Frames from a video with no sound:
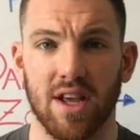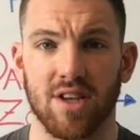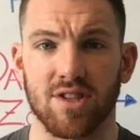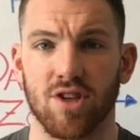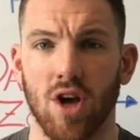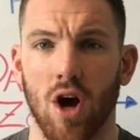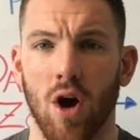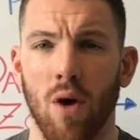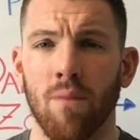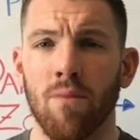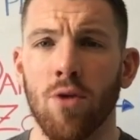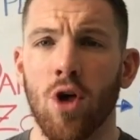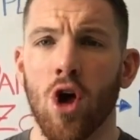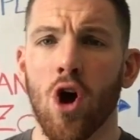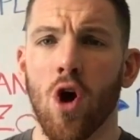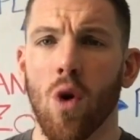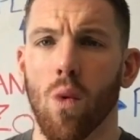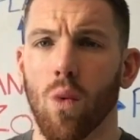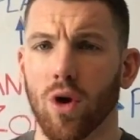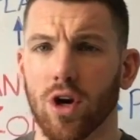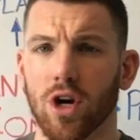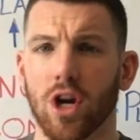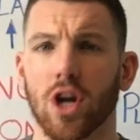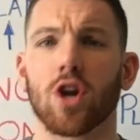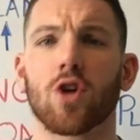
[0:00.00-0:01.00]
So
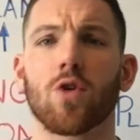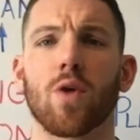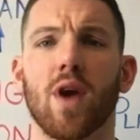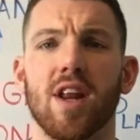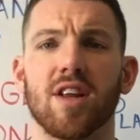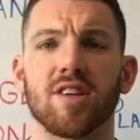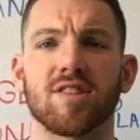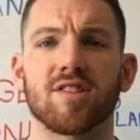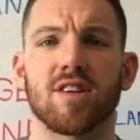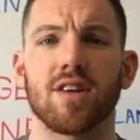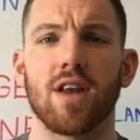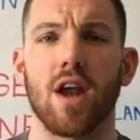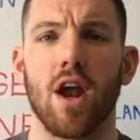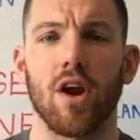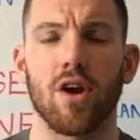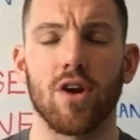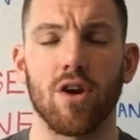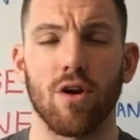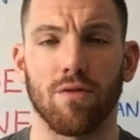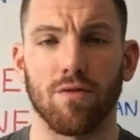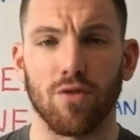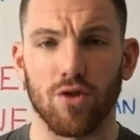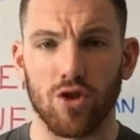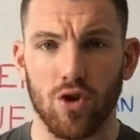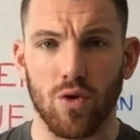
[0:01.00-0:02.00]
we're going to create a
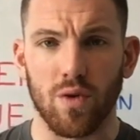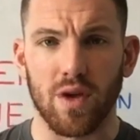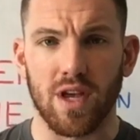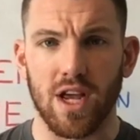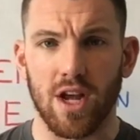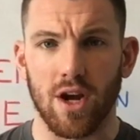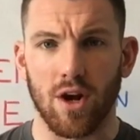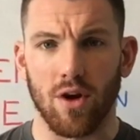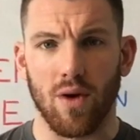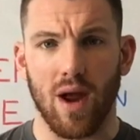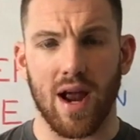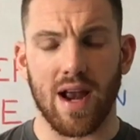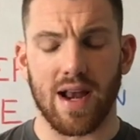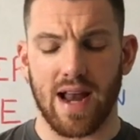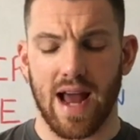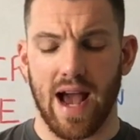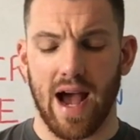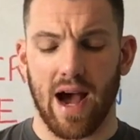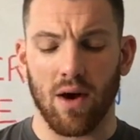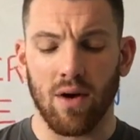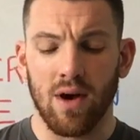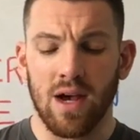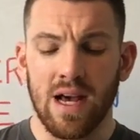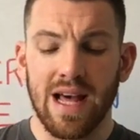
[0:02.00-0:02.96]
scenario for you here right now.